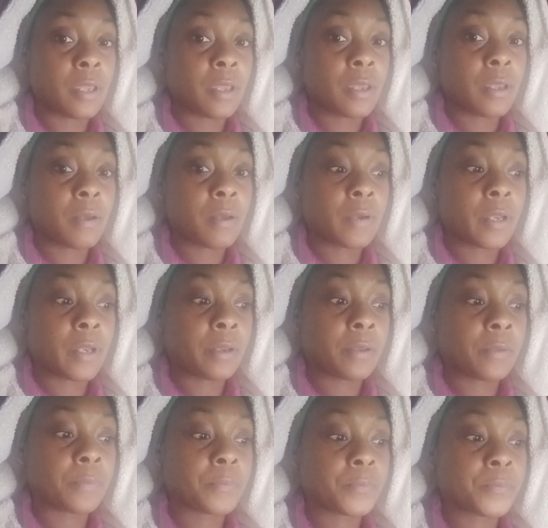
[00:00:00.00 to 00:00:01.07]
Okay.
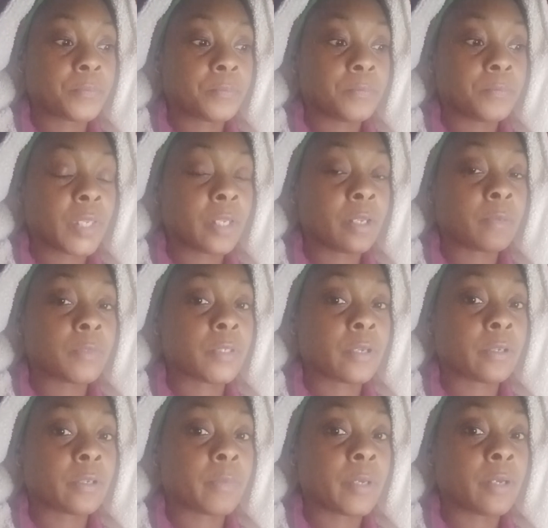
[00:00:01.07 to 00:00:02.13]
And I'm talking
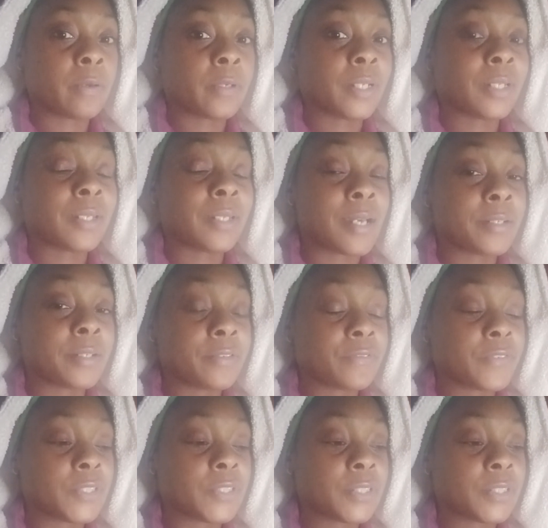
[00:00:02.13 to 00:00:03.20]
about in a lot of different
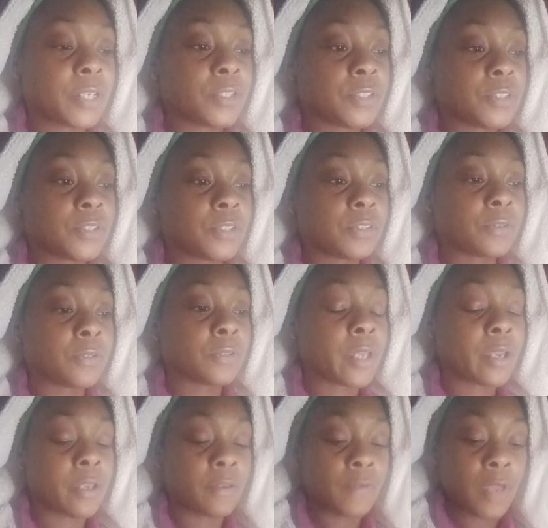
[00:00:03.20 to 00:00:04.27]
stages in their life.
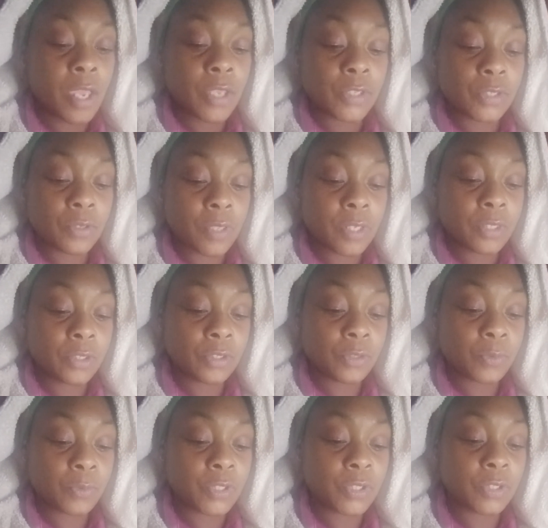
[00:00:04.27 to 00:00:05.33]
So this is what
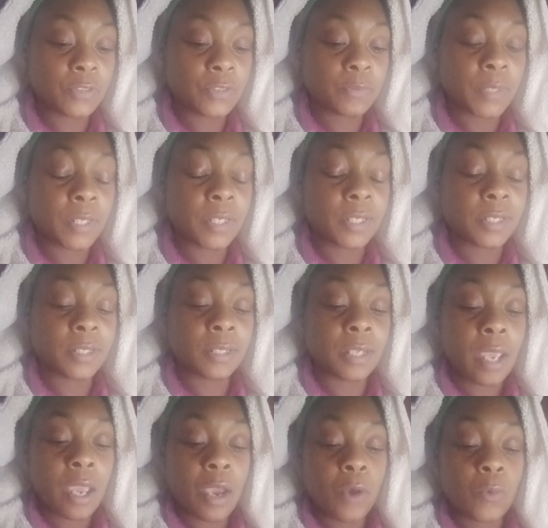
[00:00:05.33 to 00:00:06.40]
she's mean
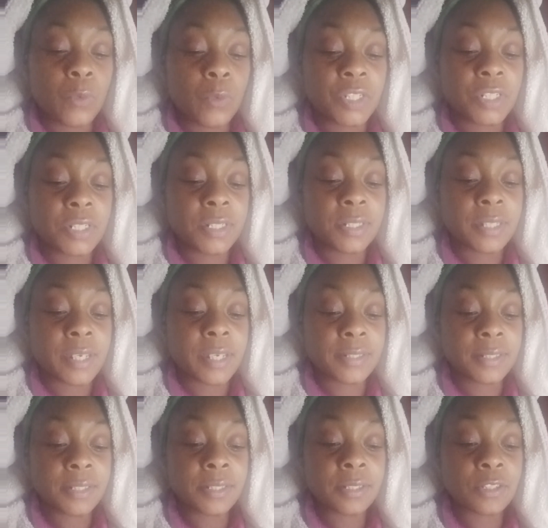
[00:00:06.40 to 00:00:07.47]
when she says
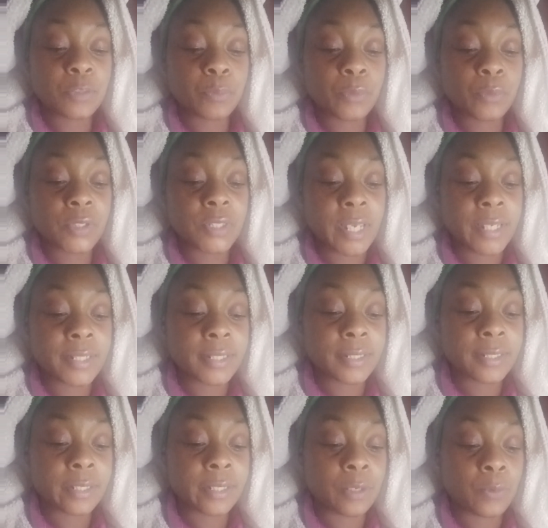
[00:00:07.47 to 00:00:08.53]
this is
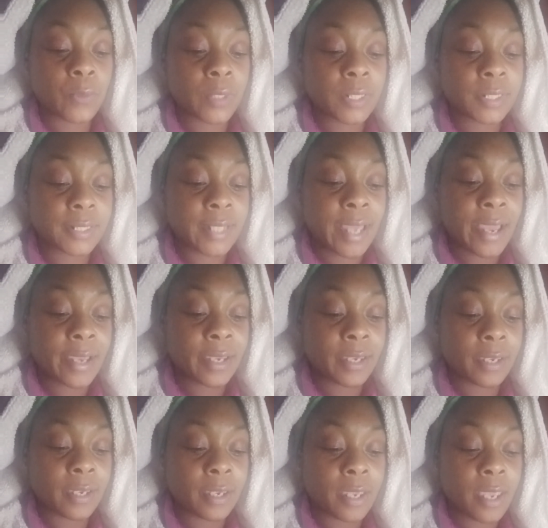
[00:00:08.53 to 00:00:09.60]
precisely what is
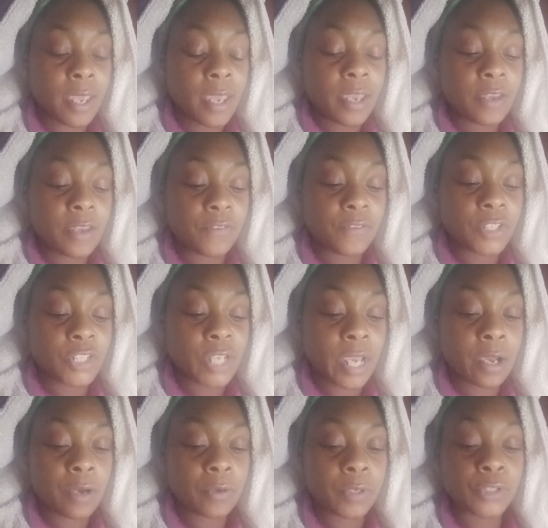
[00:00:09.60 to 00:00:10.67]
lacking if a
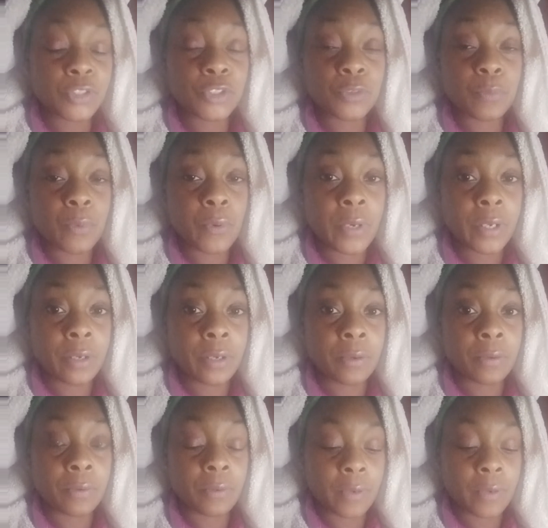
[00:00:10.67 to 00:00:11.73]
child is spoiled.
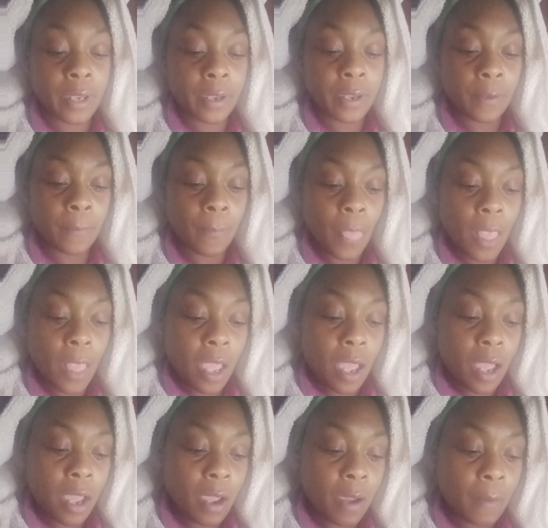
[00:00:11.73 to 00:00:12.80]
Okay.
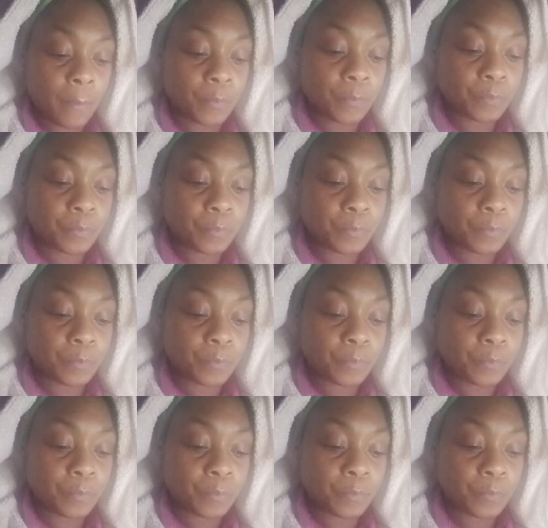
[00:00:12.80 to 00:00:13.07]
Um,